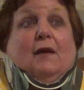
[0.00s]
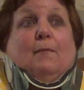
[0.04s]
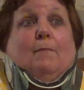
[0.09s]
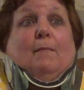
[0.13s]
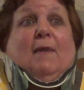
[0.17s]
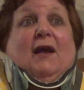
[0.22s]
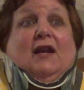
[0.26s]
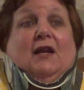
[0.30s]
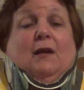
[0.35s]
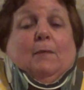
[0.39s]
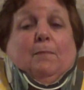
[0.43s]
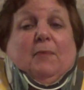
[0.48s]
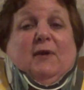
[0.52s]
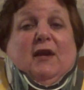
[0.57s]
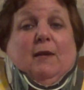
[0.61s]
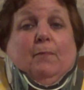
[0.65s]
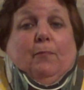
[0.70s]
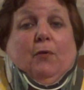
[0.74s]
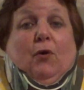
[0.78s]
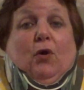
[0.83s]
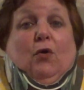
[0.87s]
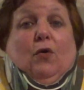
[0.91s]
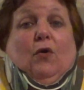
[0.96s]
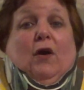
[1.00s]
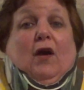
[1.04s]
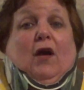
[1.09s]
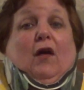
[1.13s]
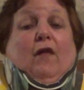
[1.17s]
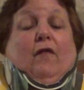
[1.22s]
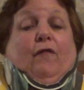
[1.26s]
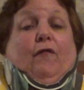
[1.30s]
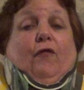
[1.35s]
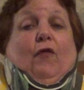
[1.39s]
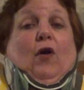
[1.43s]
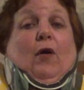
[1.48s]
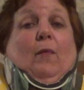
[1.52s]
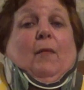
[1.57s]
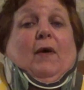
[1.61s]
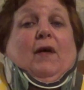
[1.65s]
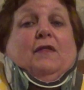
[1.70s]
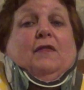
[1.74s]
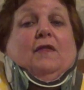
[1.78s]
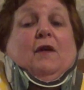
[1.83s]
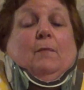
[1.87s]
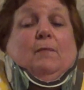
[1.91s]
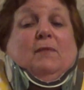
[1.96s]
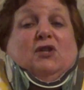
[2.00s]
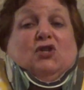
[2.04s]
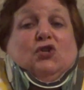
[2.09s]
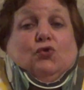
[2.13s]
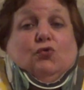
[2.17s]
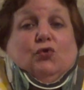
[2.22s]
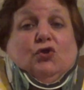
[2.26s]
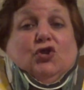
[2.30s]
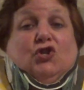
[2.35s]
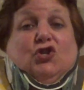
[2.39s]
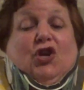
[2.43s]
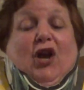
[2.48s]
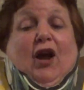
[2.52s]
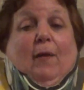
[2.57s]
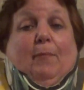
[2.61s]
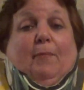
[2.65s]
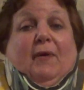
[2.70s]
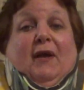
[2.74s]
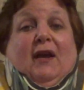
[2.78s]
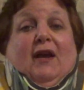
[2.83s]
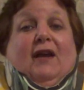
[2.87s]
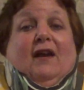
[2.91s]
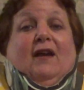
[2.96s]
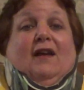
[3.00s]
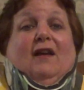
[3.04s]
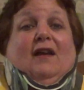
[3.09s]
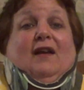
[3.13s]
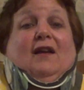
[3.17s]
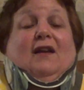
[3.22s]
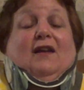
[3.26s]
and many people from the mystery shopping